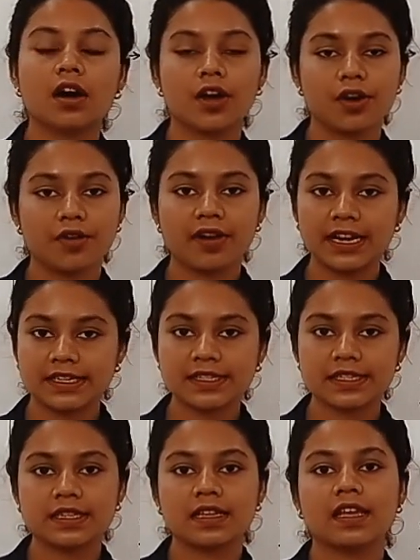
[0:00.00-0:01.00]
rats
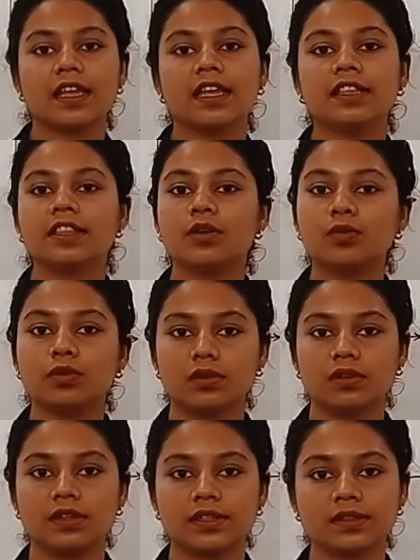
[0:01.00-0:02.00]
in the world.
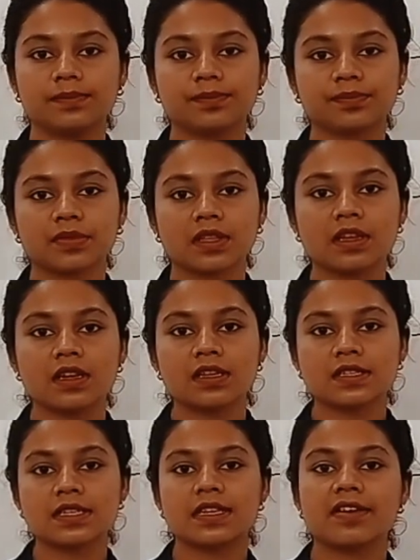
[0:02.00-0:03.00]

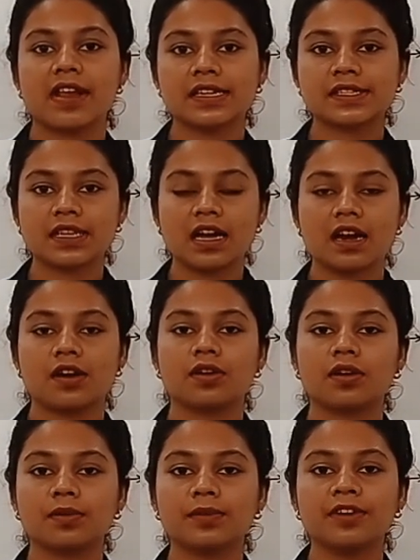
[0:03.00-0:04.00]
See, rats are
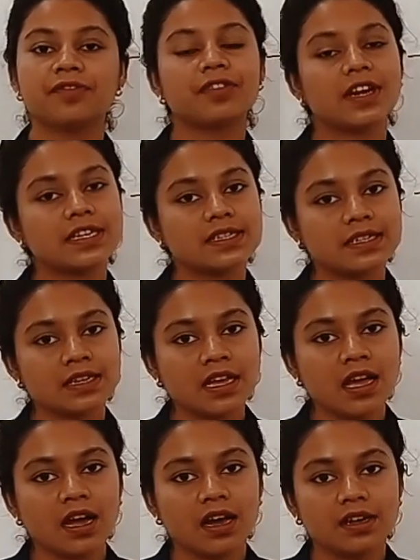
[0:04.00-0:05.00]
of different,
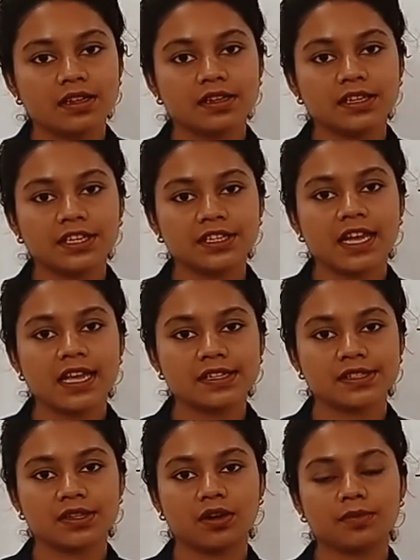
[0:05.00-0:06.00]
it has
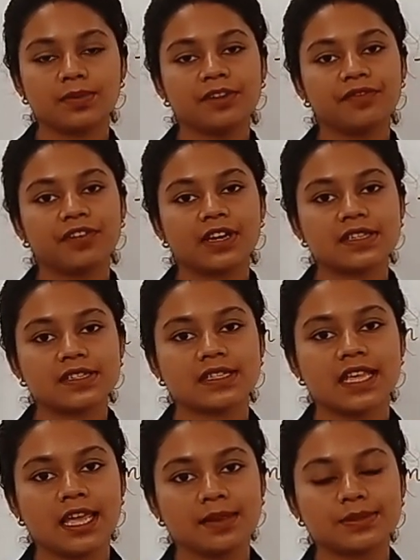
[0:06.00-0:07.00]
of different
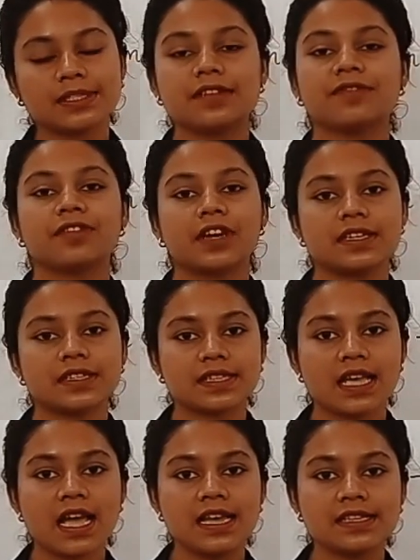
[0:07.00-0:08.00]
shapes, different
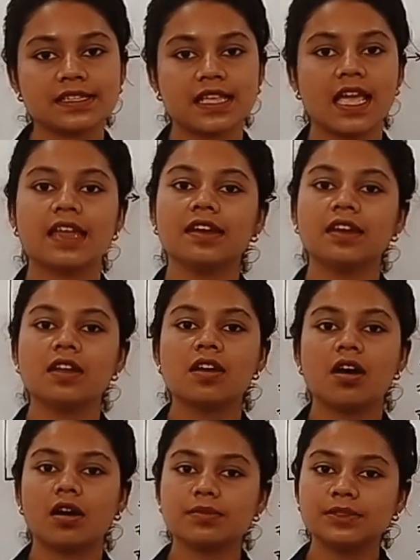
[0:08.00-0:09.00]
size and
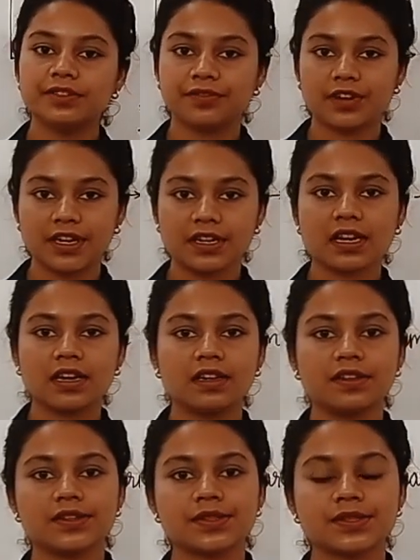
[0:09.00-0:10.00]
of different
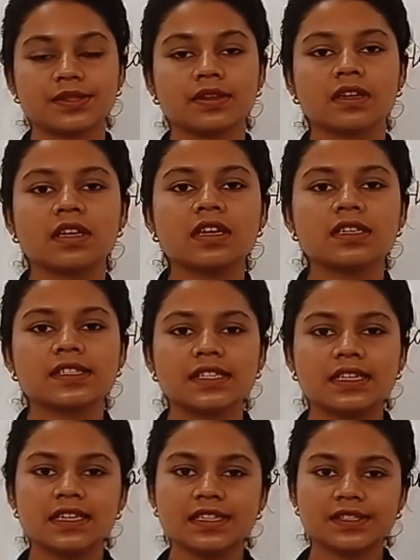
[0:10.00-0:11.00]
colors. See,
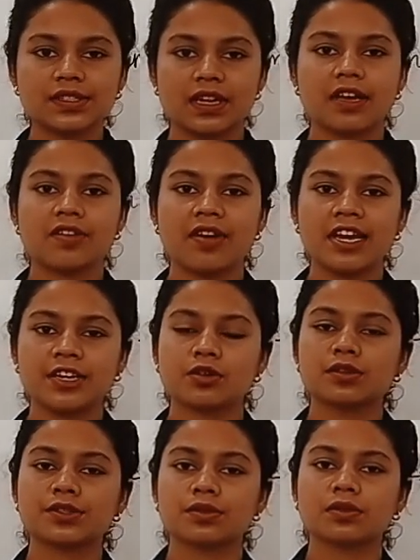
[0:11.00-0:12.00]
this rat
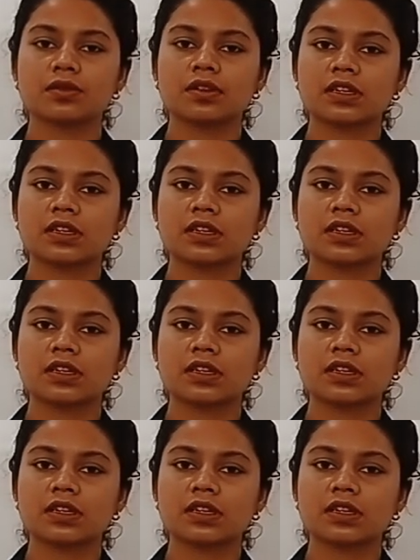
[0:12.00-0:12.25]
also,